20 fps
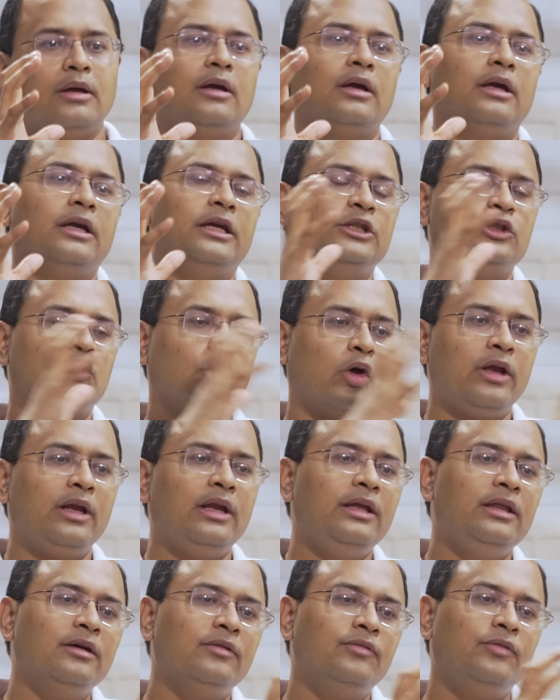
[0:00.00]

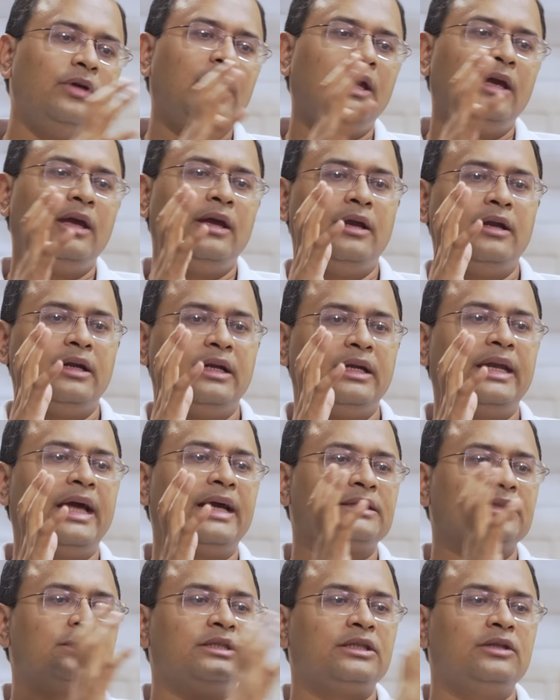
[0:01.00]
historically the way
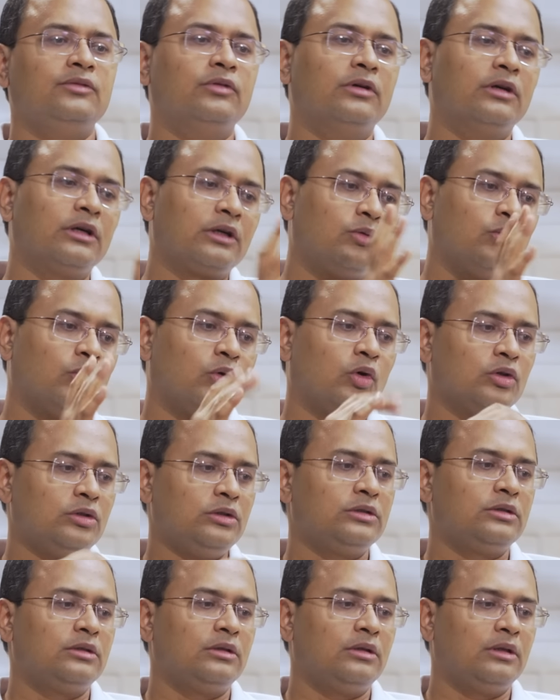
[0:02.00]
taxation worked
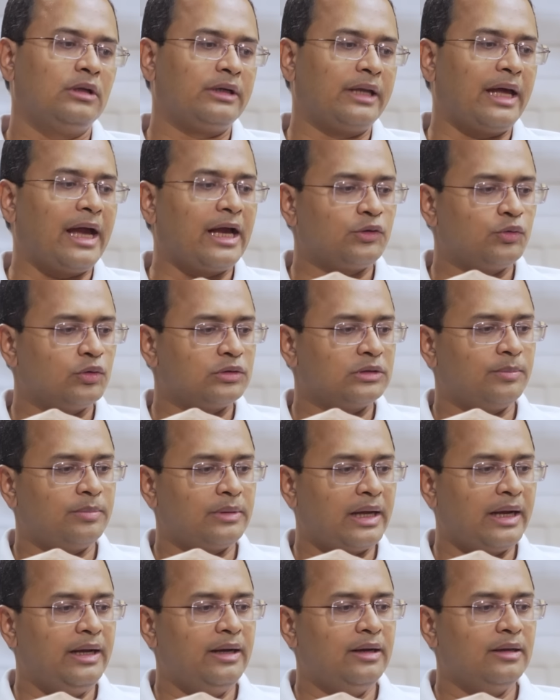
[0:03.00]
was the tax was
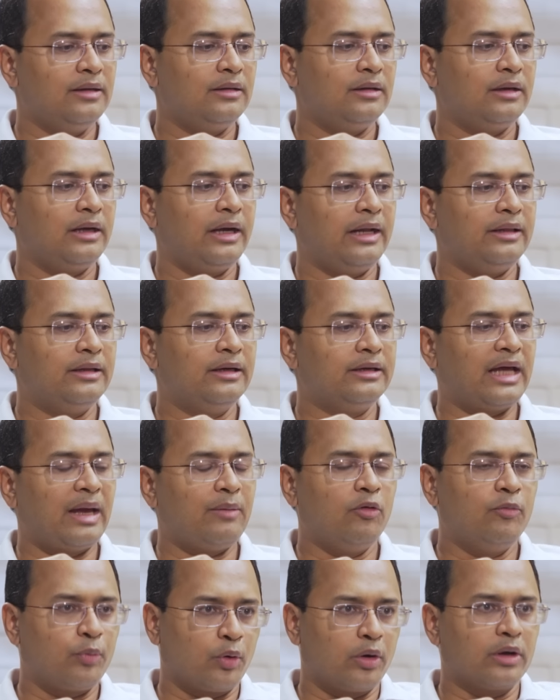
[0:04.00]
applied at the time
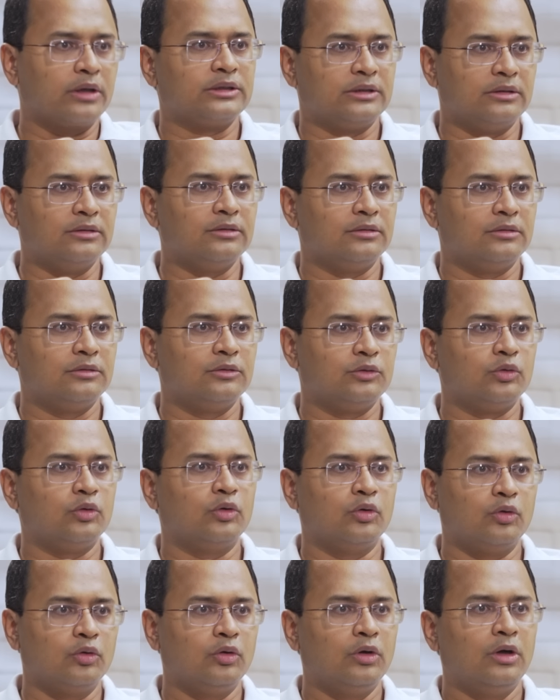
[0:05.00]
of production.
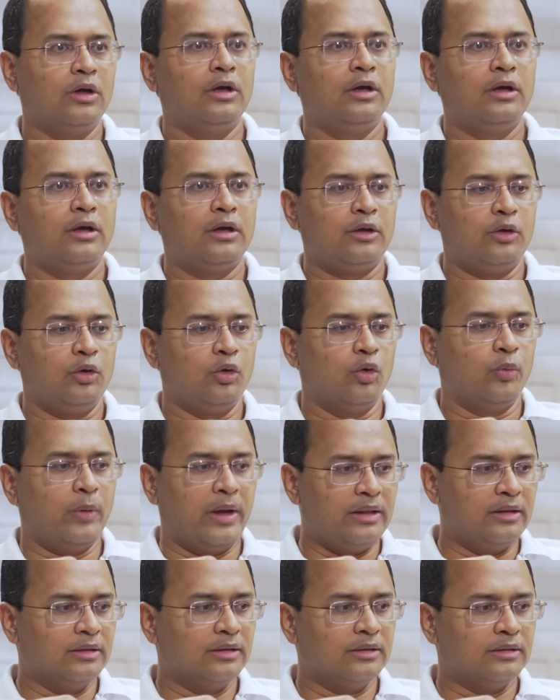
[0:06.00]
So,
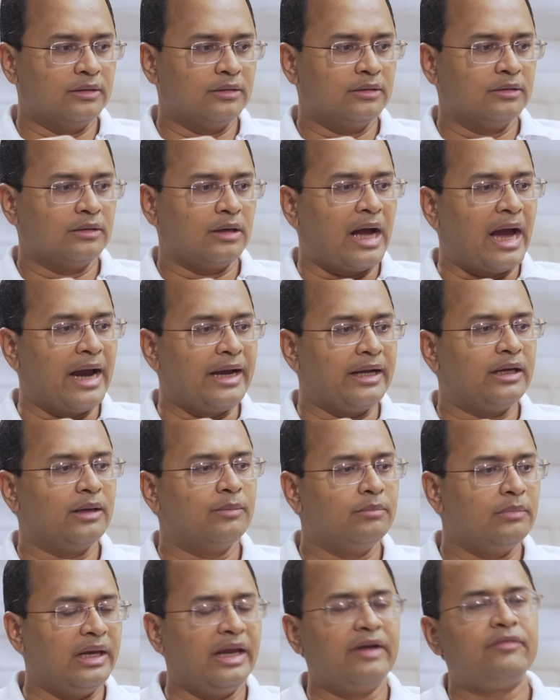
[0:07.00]
when the
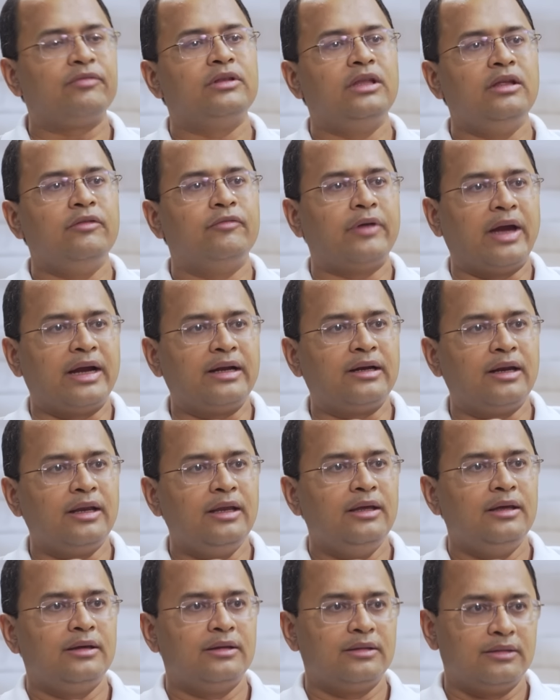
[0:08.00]
item left the
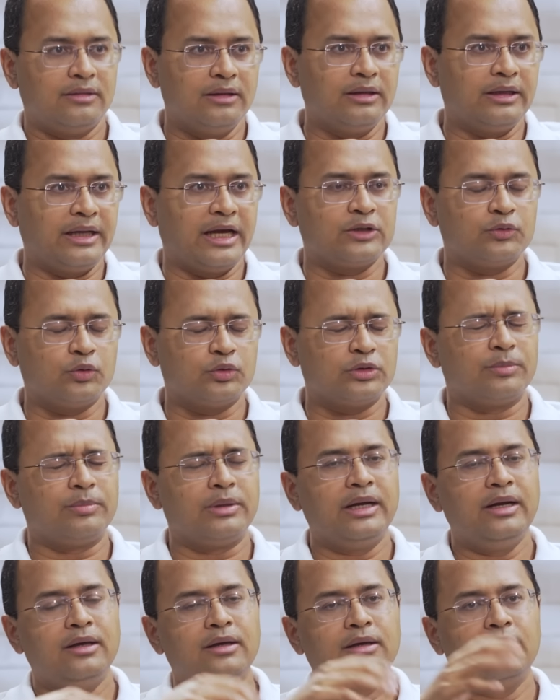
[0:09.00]
factory, the tax was
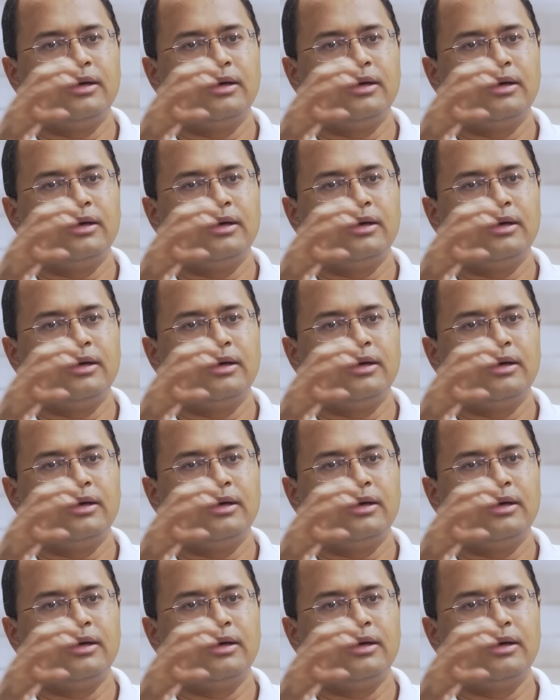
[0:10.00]
applied.